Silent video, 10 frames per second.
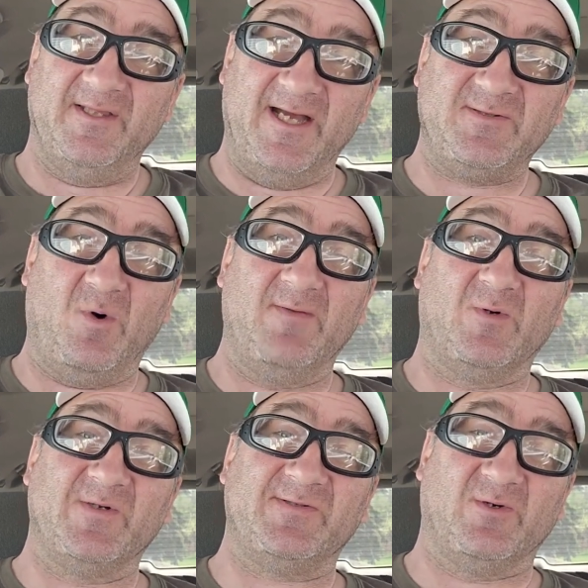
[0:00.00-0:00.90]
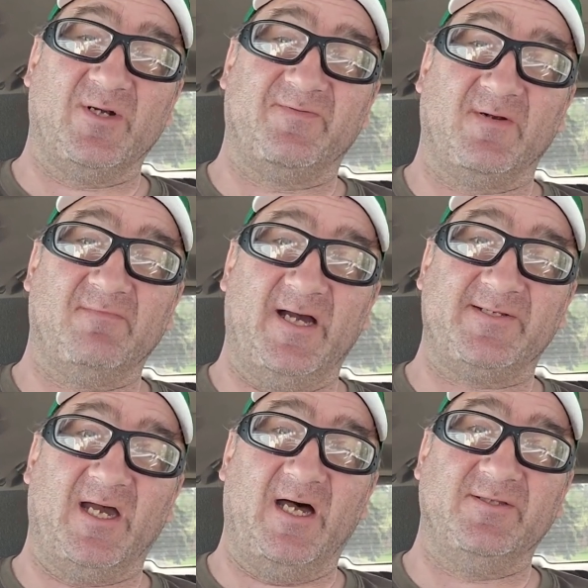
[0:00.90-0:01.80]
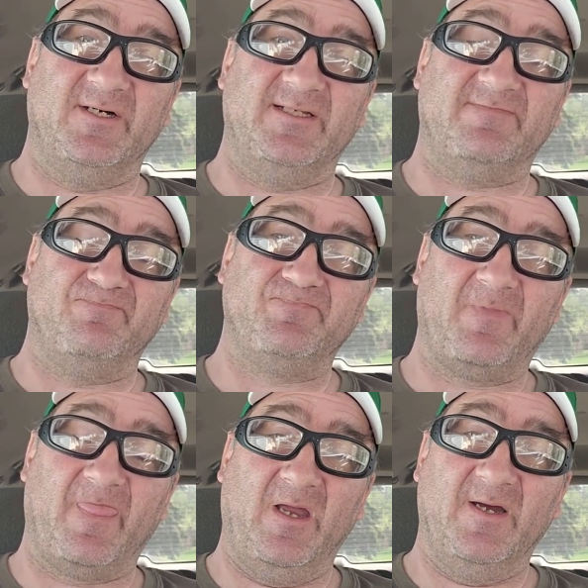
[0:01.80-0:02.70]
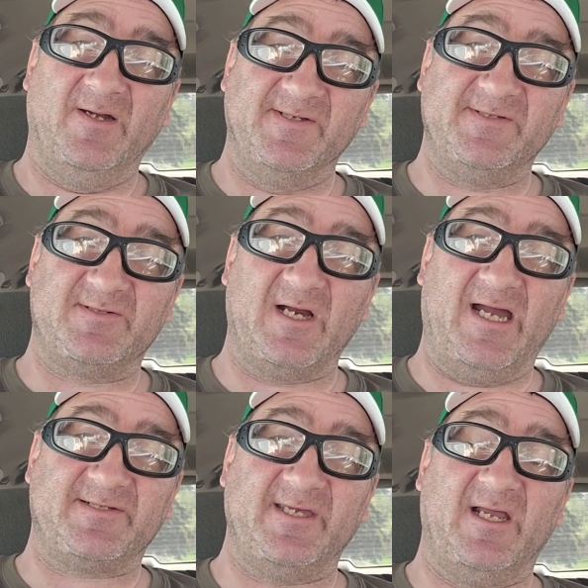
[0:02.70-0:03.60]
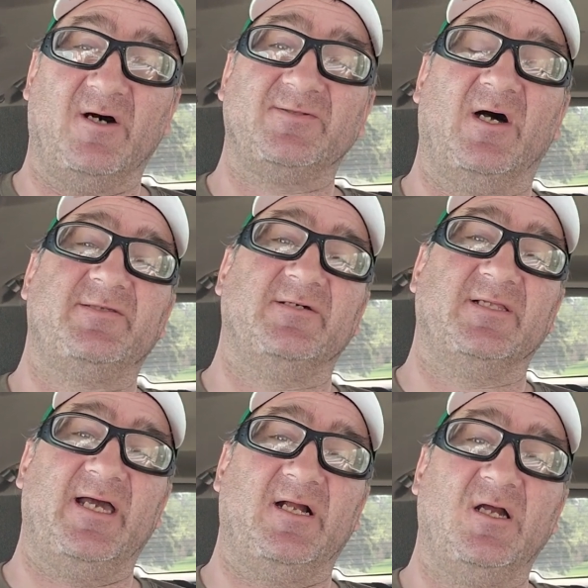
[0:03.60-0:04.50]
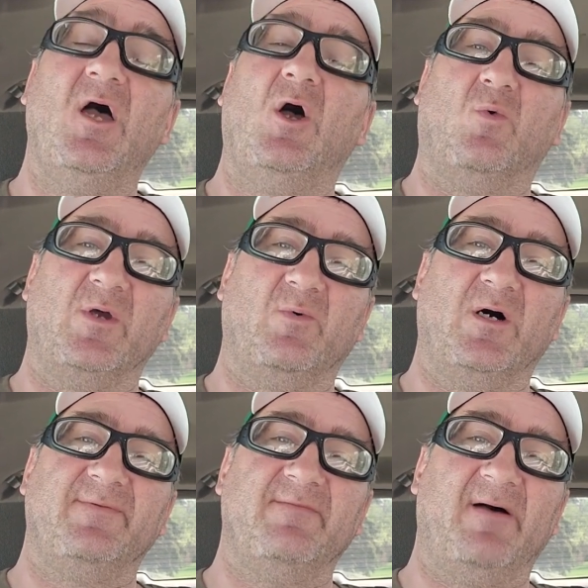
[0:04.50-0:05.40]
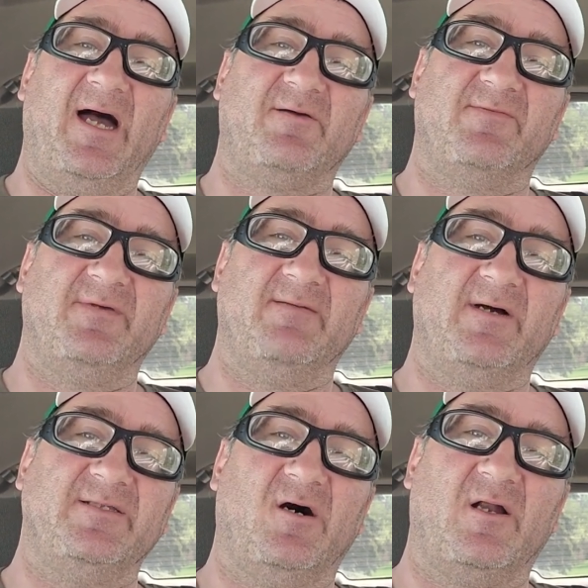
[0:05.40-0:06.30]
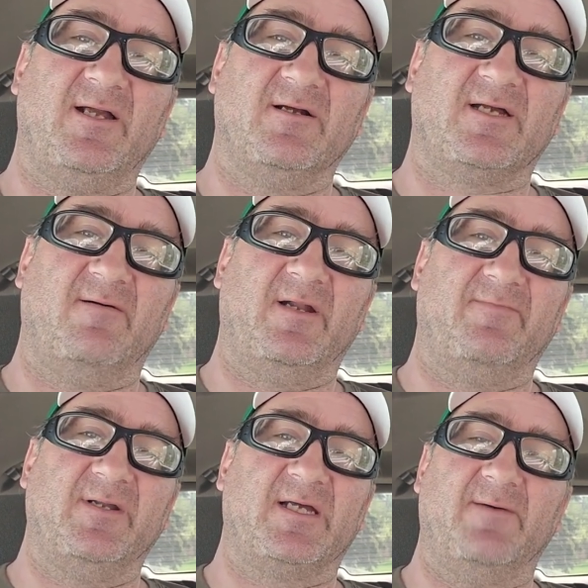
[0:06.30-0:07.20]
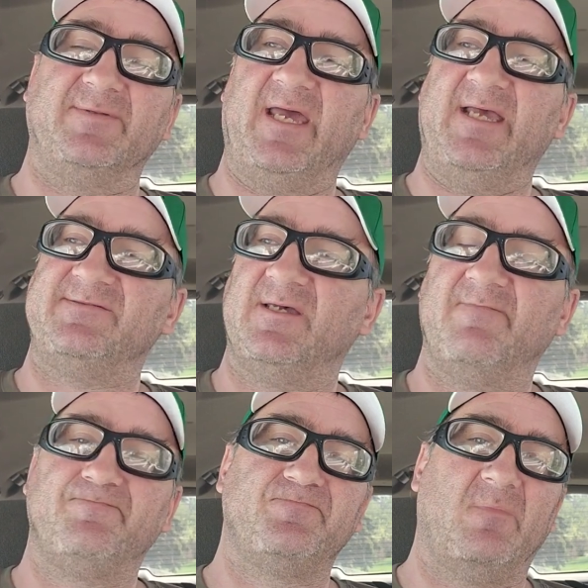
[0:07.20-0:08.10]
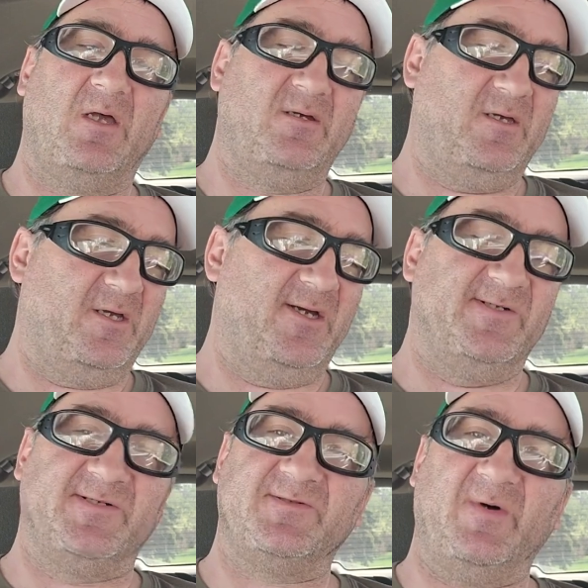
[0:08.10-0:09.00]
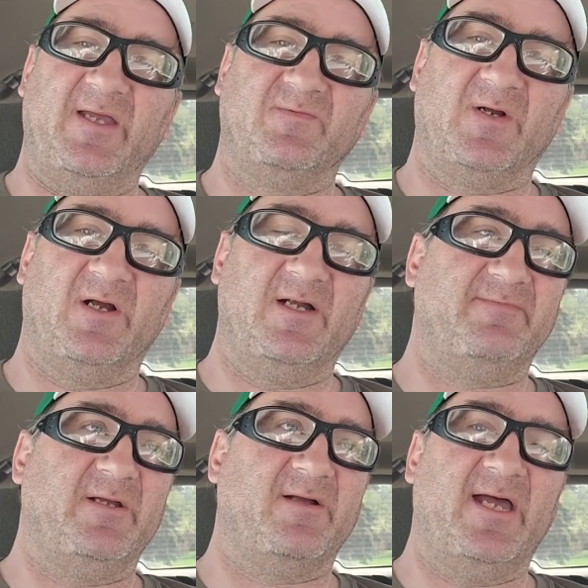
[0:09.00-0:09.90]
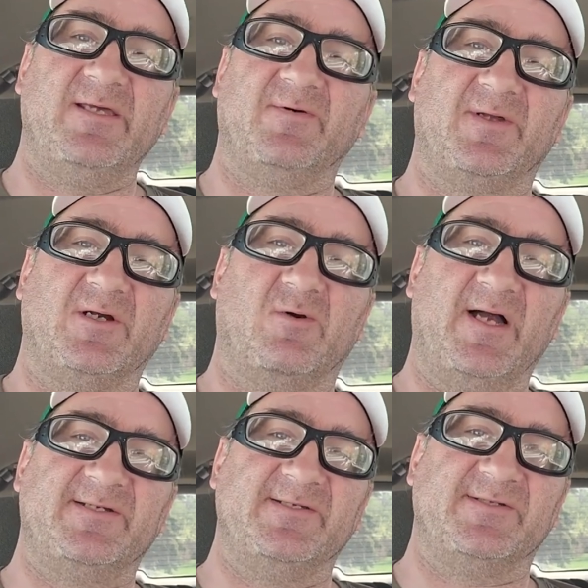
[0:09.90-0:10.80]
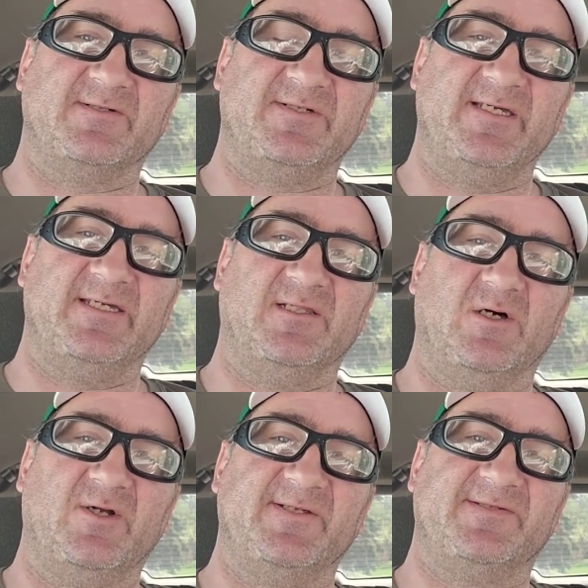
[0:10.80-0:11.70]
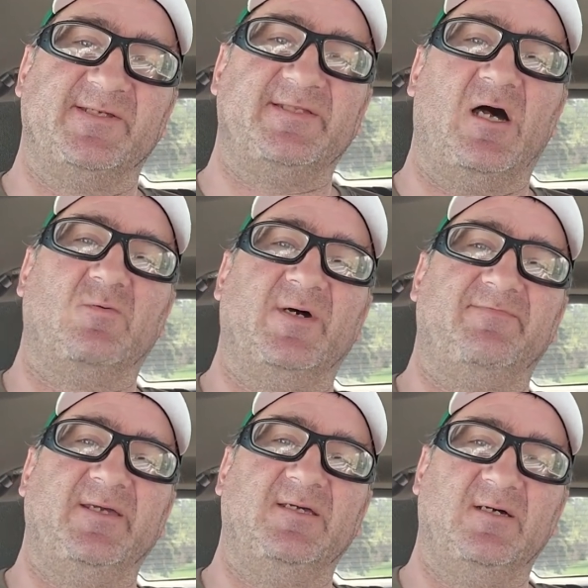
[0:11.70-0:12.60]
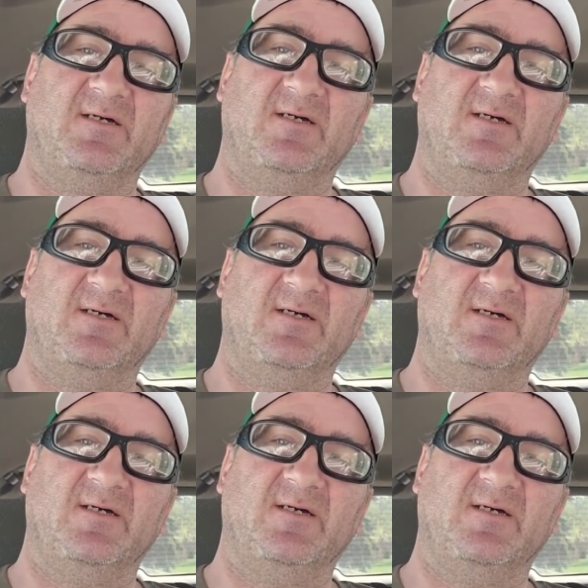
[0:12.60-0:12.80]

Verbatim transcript: that's one more story from my childhood. And this is Drax saying, I'll talk to you later. We will be back with me and my daughter here coming up in a couple days. Just waiting for her to be ready with her questions so she can get loaded and sit down with me.